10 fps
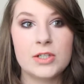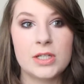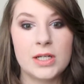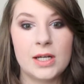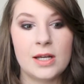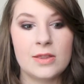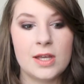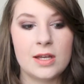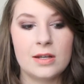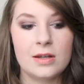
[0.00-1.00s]
itchy, and
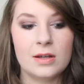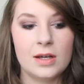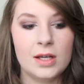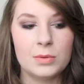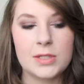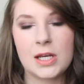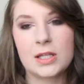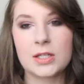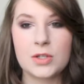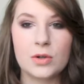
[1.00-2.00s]
then it would take
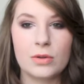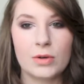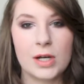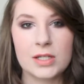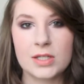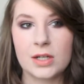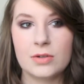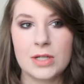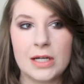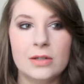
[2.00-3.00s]
like 2 or 3 days to
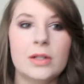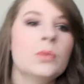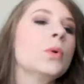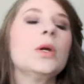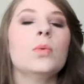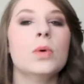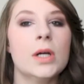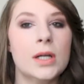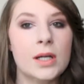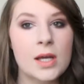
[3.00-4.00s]
go down, and when it
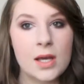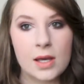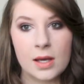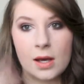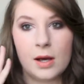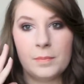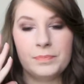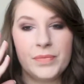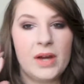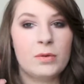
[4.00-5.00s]
would,
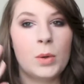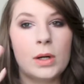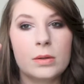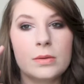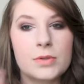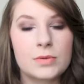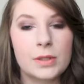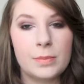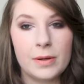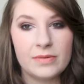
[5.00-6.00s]
everywhere where it was
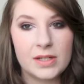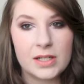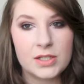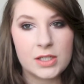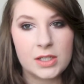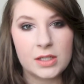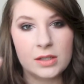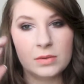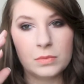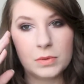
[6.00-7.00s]
really puffy and
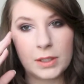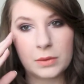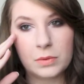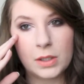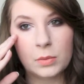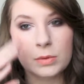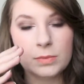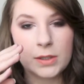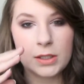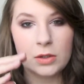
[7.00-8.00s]
itchy, like it would
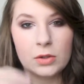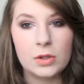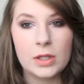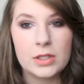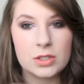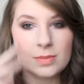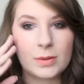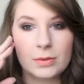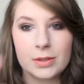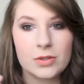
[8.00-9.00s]
peel and just
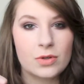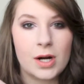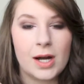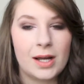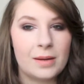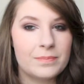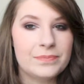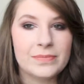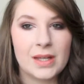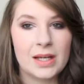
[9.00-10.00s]
be really dry,
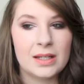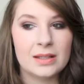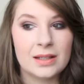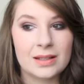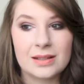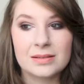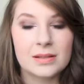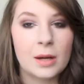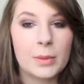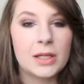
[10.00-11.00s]
and like,
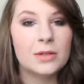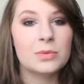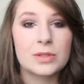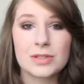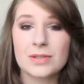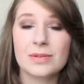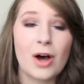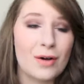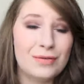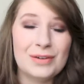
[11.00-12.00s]
I mean, it was
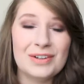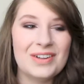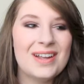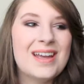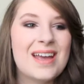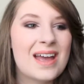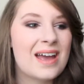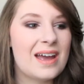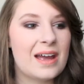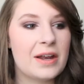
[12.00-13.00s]
awful.
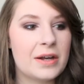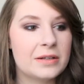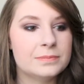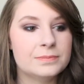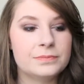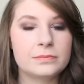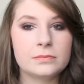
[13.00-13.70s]
And